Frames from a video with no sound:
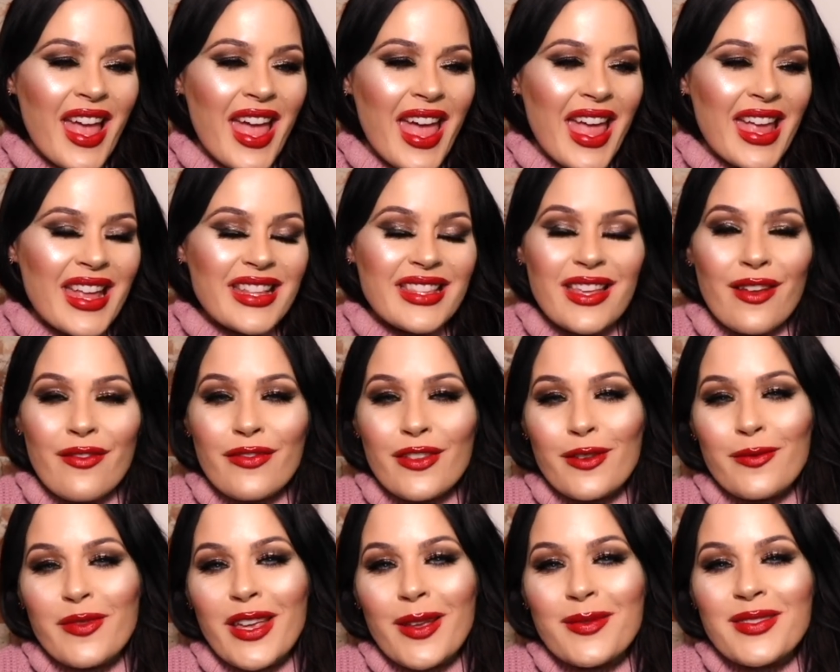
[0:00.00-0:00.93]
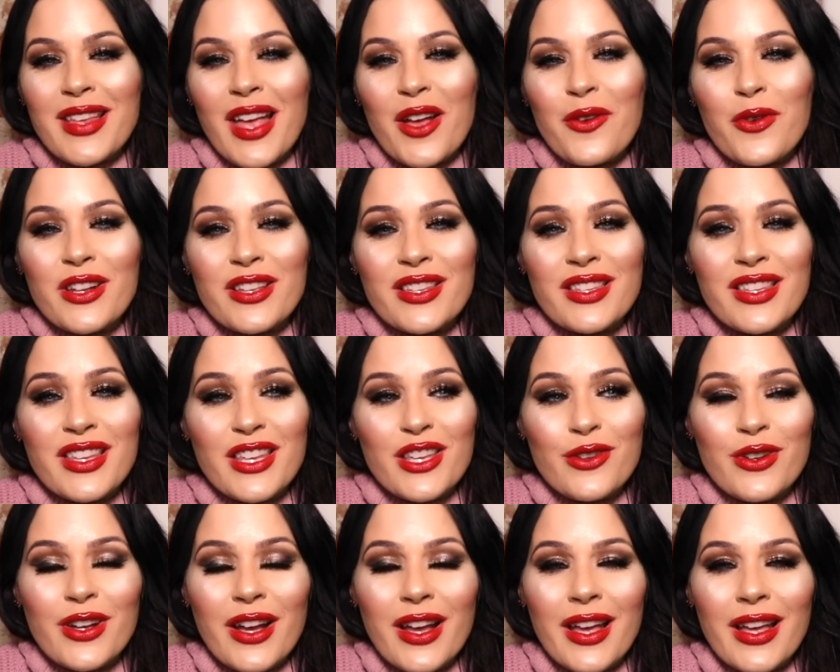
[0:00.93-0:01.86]
And definitely, babes, I want to see
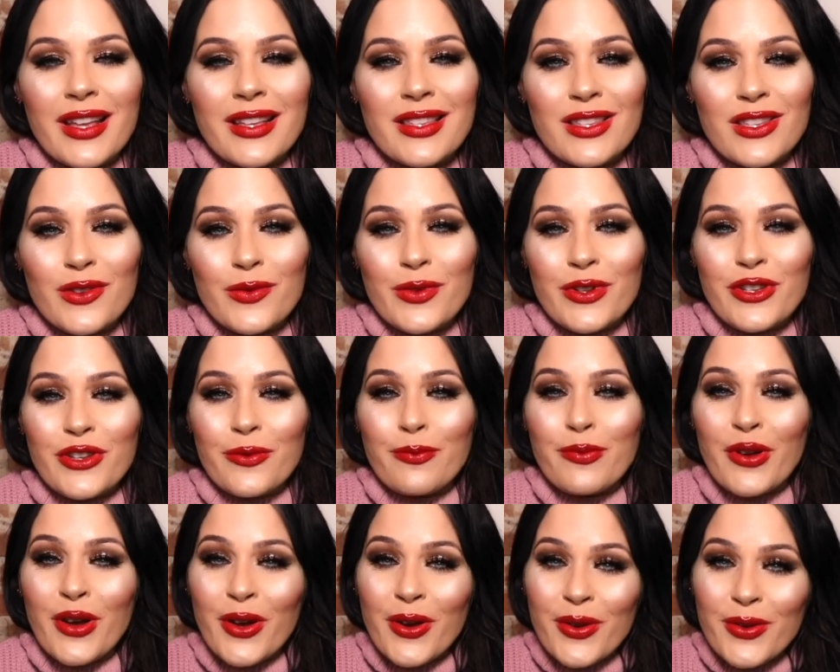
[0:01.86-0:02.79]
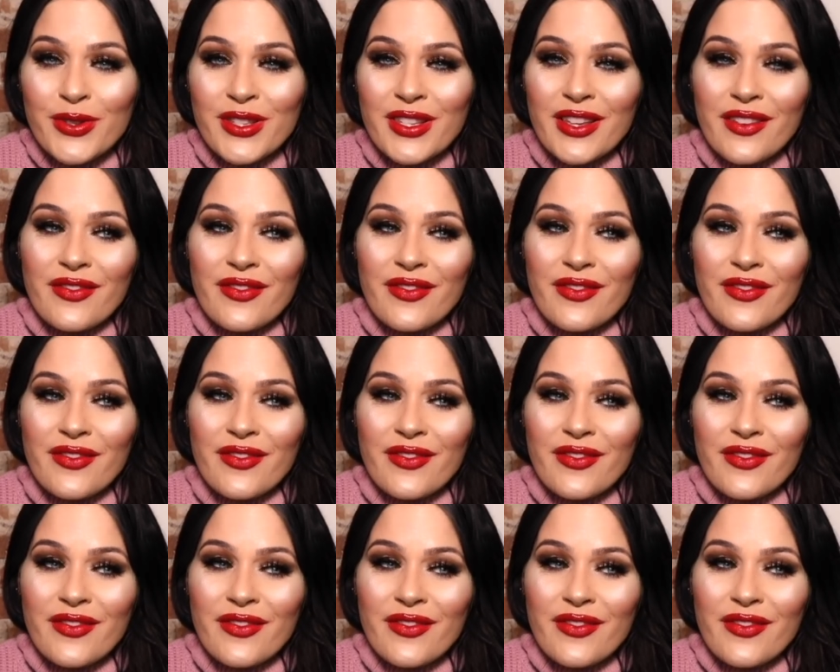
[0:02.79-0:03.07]
you guys doing your posts